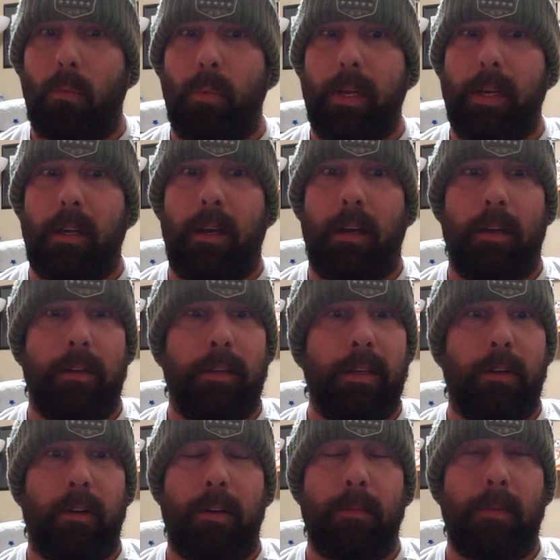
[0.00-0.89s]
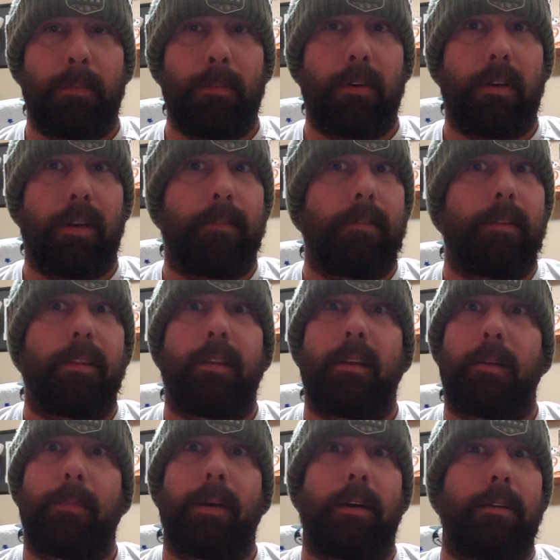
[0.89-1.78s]
I remember
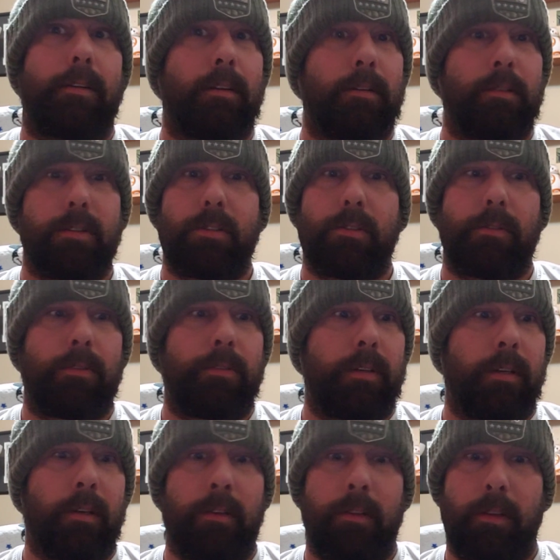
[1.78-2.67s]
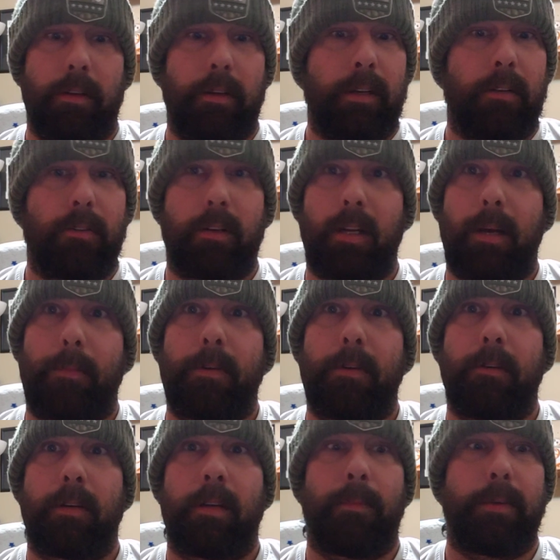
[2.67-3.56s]
everything about it crystal clear. The
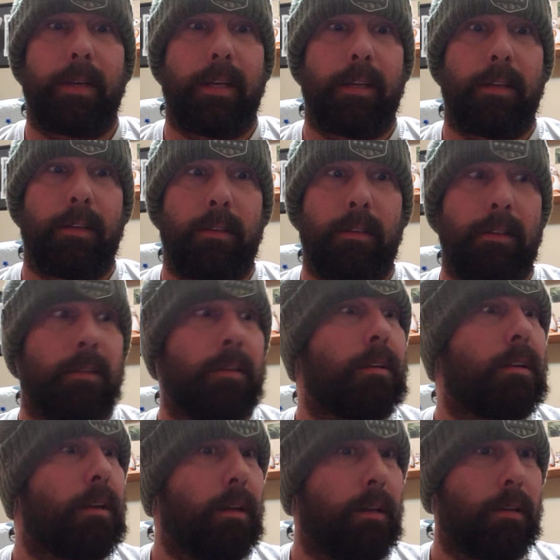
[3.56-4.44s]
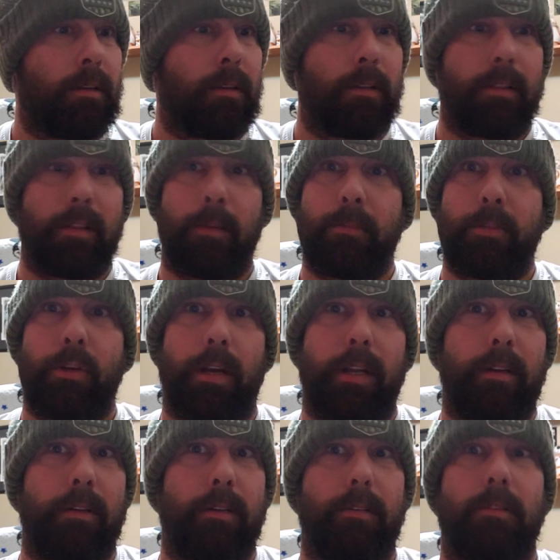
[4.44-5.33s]
helicopter were coming in, them
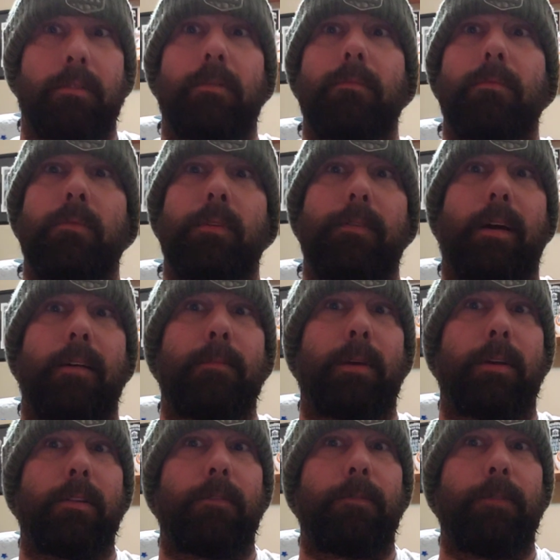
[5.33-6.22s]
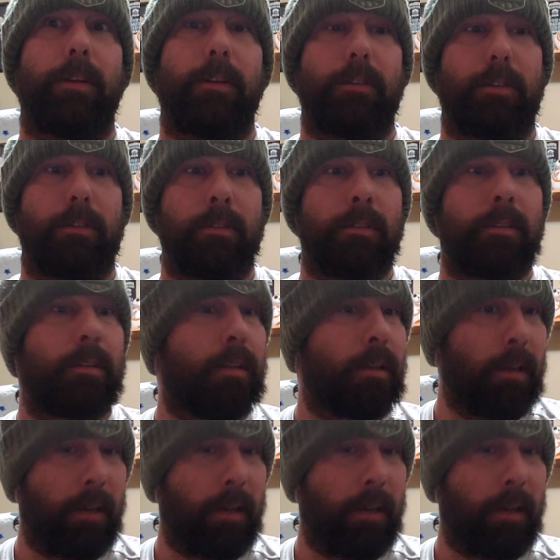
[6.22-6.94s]
trying to revive him on the field.